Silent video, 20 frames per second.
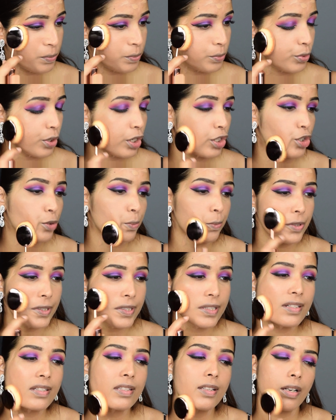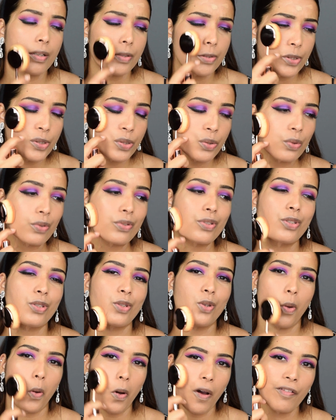Brush bristles are so
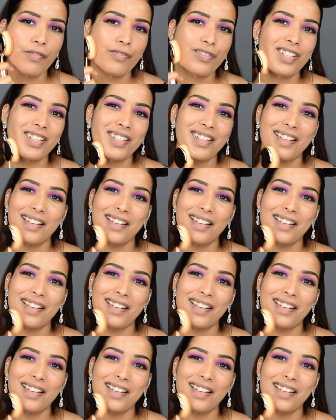soft.